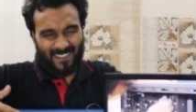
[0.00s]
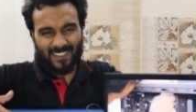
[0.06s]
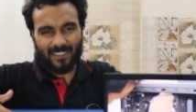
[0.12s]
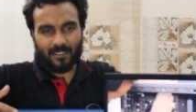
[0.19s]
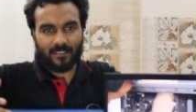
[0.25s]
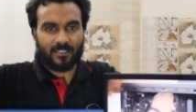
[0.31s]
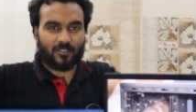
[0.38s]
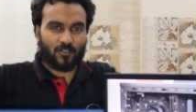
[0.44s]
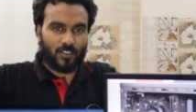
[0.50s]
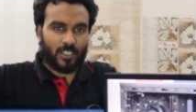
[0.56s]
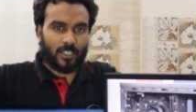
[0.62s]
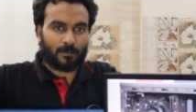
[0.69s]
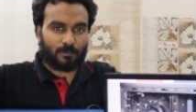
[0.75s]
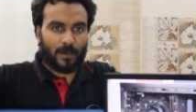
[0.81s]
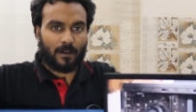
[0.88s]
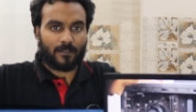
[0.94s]
and this is a
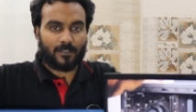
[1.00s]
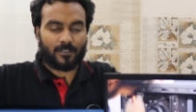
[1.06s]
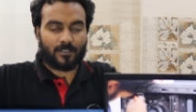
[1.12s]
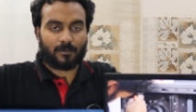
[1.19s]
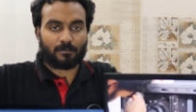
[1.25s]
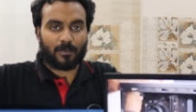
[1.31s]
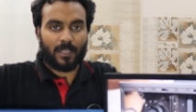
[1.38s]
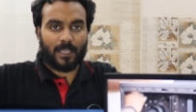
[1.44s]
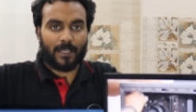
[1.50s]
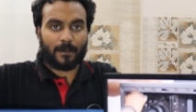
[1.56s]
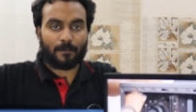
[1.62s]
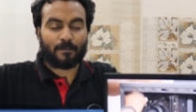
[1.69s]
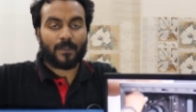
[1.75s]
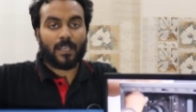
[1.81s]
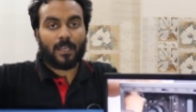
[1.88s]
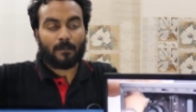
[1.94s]
cheap power supply.
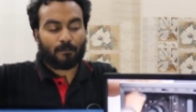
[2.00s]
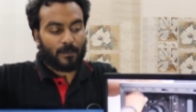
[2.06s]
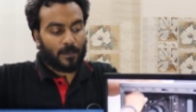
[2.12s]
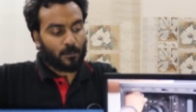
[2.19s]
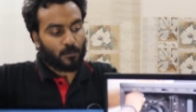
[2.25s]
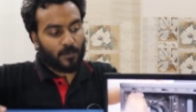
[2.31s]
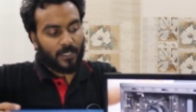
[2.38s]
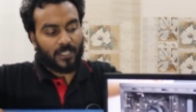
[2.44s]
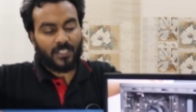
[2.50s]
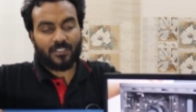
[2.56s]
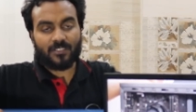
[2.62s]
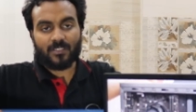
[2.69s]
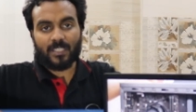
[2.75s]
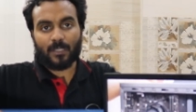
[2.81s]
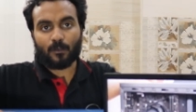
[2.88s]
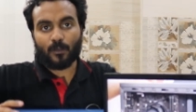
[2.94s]
But we're gonna
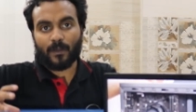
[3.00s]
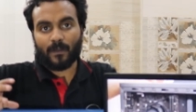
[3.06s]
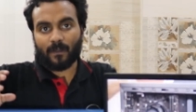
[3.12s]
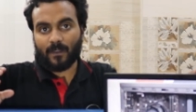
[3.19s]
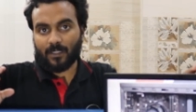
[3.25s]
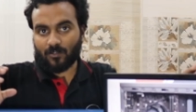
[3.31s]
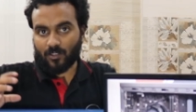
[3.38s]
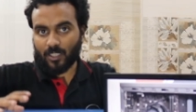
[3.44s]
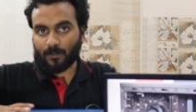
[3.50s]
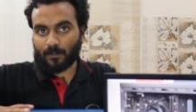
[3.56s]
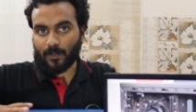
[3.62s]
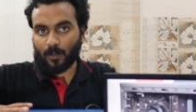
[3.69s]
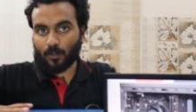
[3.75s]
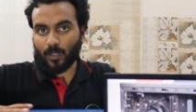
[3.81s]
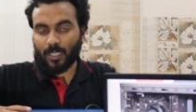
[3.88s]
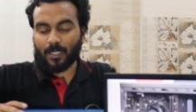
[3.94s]
stick with the
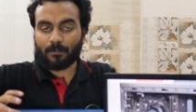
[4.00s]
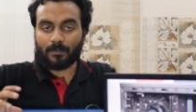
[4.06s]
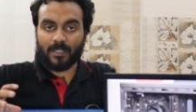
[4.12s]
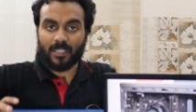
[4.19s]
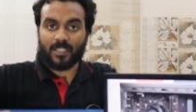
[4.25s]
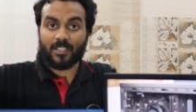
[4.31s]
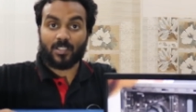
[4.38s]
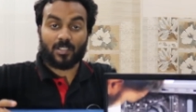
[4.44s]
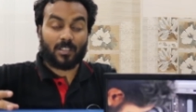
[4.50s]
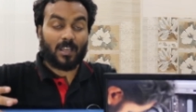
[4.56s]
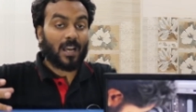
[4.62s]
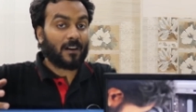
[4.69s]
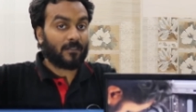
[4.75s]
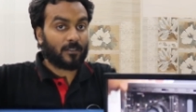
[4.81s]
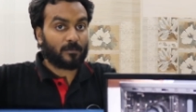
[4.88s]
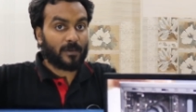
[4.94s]
cheaper one because
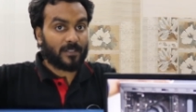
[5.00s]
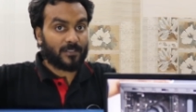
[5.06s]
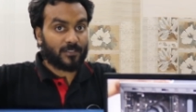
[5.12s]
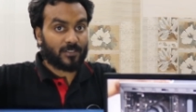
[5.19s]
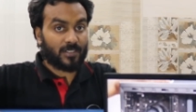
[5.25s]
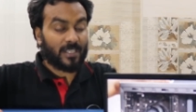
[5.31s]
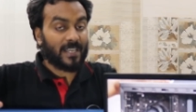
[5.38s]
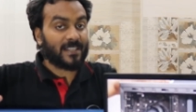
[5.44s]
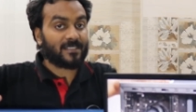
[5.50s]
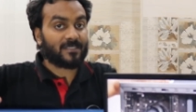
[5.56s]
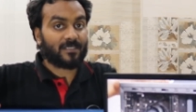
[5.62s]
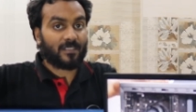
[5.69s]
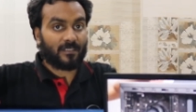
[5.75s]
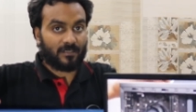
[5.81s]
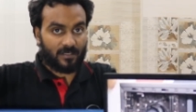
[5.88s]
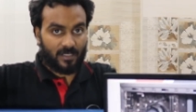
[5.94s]
our budget is
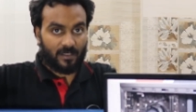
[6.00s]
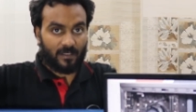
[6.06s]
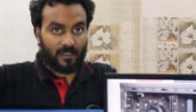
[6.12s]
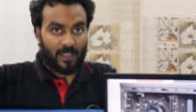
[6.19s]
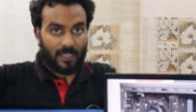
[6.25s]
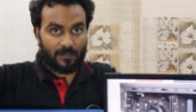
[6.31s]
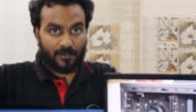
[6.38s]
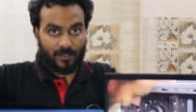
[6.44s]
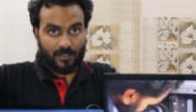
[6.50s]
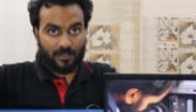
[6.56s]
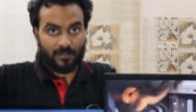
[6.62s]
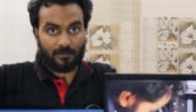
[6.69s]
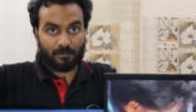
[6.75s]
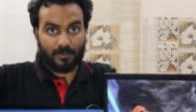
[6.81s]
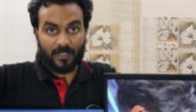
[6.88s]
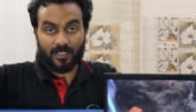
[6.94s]
thirteen thousand
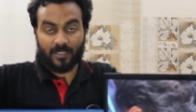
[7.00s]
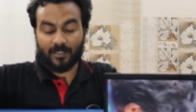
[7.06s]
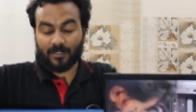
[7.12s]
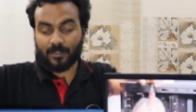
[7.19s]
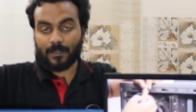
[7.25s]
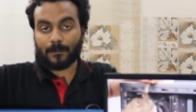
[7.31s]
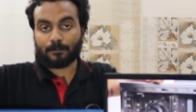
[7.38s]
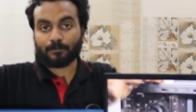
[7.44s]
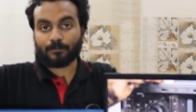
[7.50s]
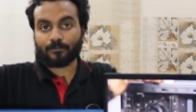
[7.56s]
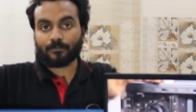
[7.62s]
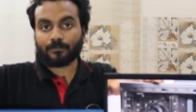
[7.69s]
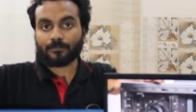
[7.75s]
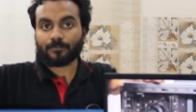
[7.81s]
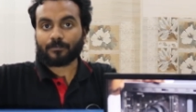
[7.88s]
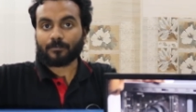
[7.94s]
rupees.
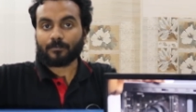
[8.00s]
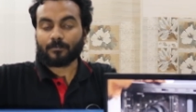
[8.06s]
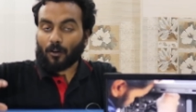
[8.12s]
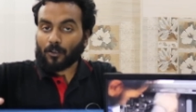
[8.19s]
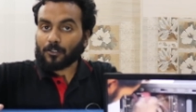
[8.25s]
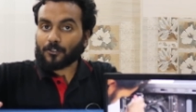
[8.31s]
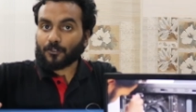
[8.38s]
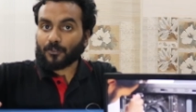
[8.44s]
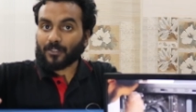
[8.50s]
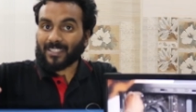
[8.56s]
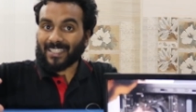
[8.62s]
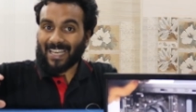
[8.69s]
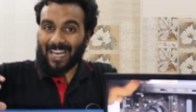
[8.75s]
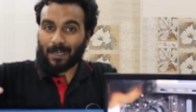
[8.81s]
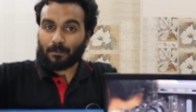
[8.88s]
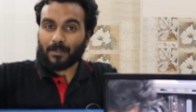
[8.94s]
Also the
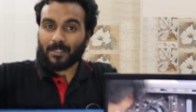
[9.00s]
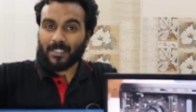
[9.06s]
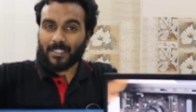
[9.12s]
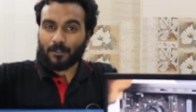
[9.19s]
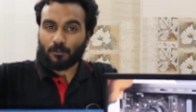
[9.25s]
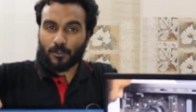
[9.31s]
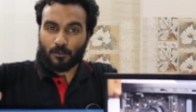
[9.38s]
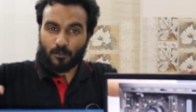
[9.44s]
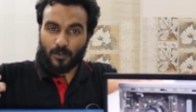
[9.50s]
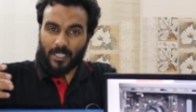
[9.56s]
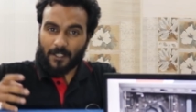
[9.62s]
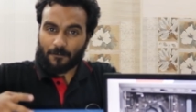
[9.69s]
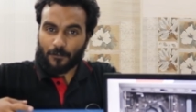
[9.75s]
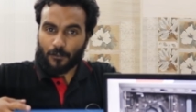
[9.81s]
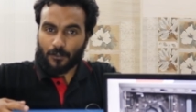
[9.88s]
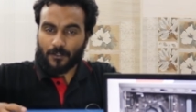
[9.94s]
cabinet which we
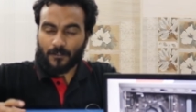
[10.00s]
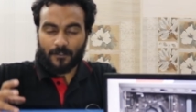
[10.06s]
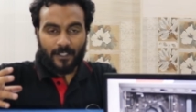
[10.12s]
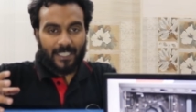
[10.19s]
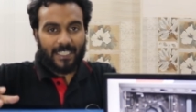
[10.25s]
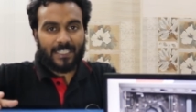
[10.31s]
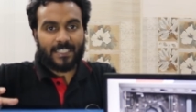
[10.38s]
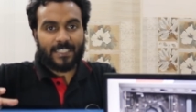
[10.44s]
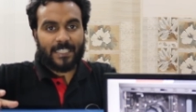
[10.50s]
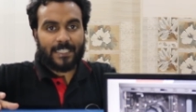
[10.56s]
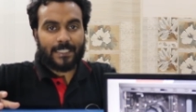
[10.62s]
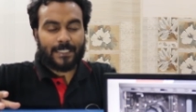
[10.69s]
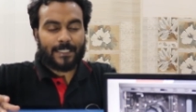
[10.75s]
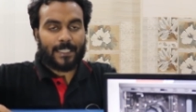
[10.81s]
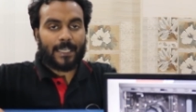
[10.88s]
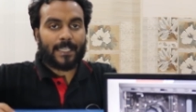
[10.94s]
have used for eight
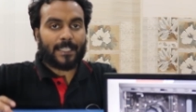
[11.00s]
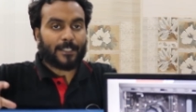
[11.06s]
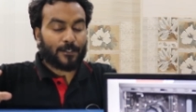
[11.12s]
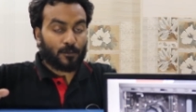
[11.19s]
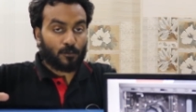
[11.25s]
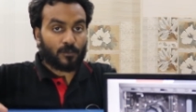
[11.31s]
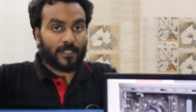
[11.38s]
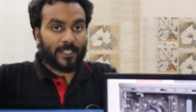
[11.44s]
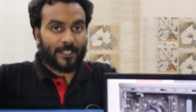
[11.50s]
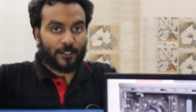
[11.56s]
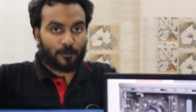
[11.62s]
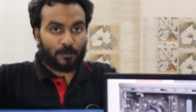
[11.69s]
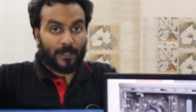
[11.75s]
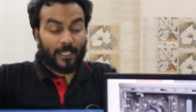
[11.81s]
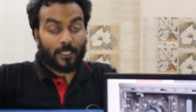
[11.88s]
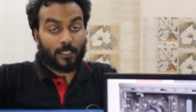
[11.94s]
ninety-nine, don't
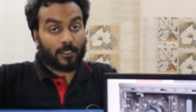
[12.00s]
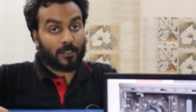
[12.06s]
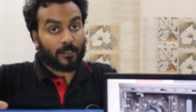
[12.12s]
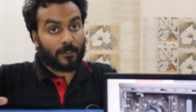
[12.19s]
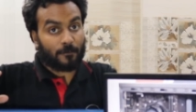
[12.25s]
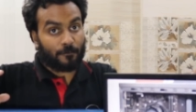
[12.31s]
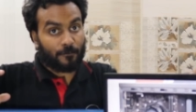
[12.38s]
expect